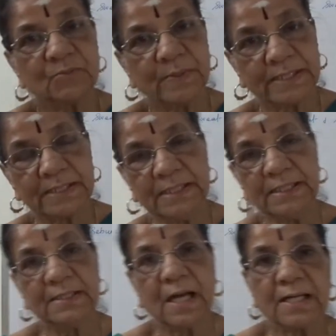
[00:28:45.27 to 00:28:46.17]
mainly
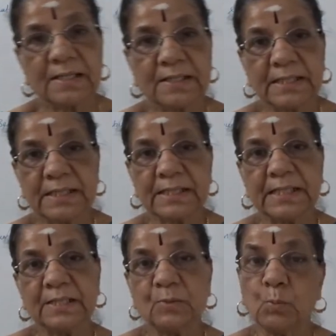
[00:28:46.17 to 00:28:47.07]
occurring
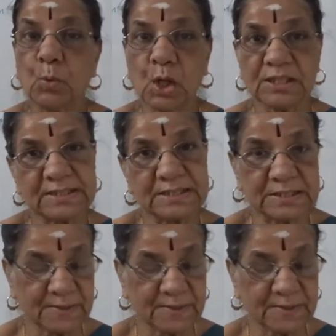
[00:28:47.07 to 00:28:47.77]
in boys.